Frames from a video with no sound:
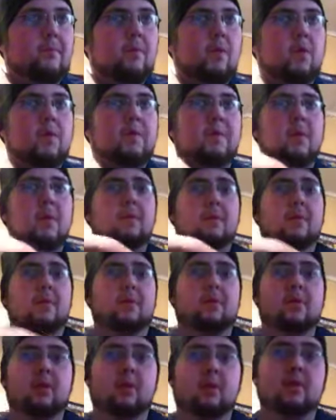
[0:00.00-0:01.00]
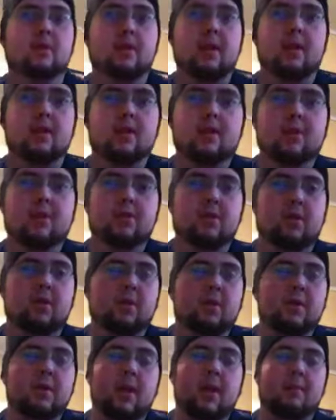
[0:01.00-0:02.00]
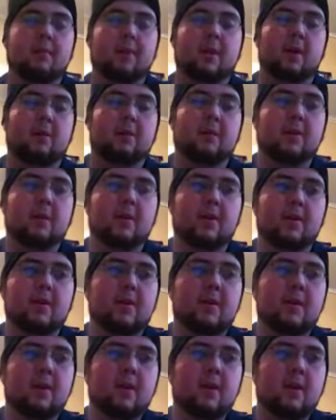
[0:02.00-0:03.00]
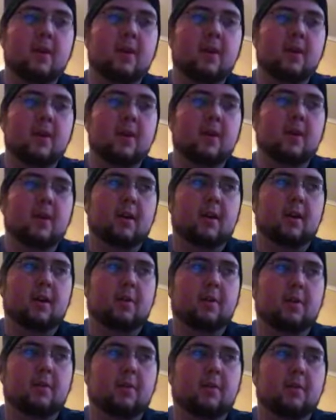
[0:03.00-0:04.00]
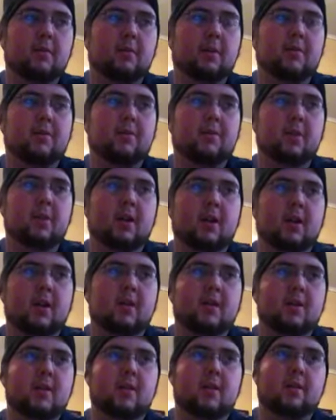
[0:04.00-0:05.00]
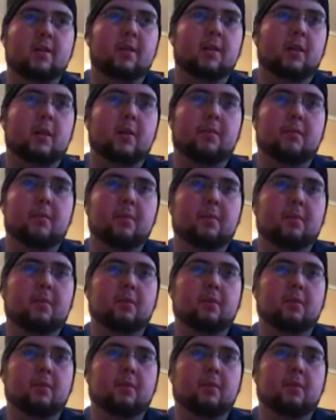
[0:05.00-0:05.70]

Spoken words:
we pretty much struck the jackpot, because we were pretty much, he said only a couple people